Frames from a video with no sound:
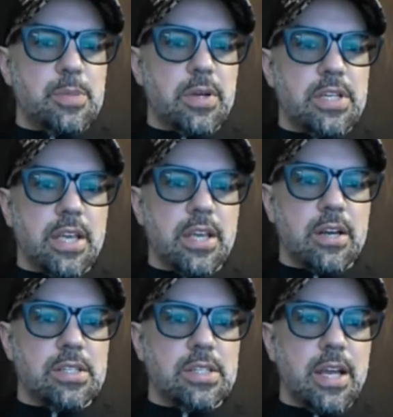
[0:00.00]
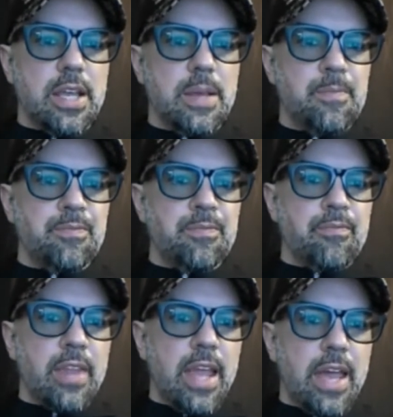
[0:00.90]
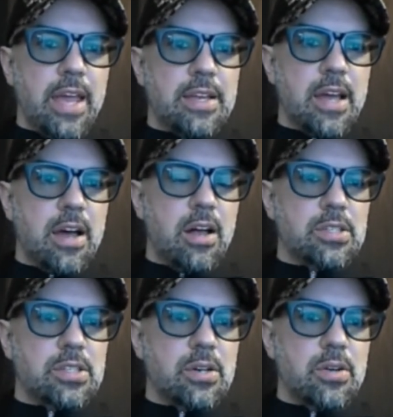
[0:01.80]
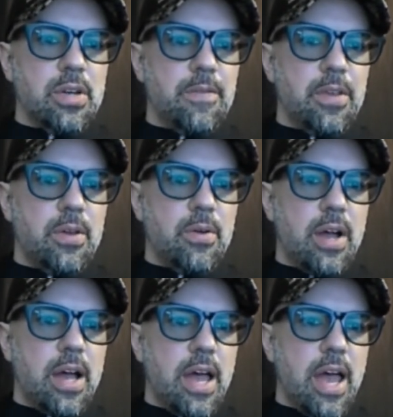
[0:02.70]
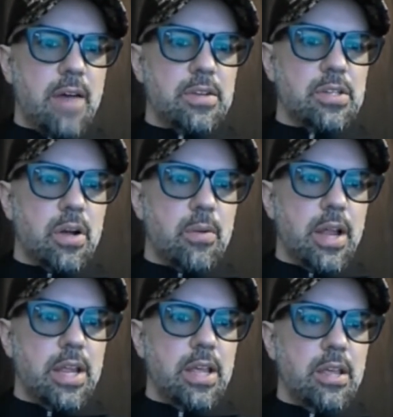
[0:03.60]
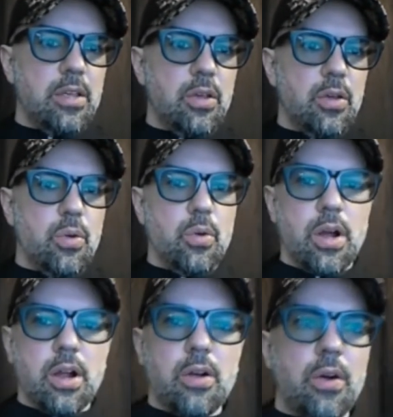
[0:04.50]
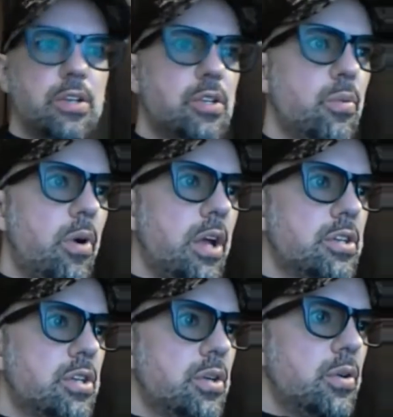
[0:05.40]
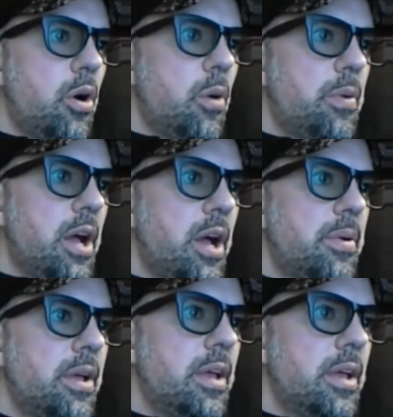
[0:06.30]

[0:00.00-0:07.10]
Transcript: particular study. And also, if you haven't already, you are going to want to open up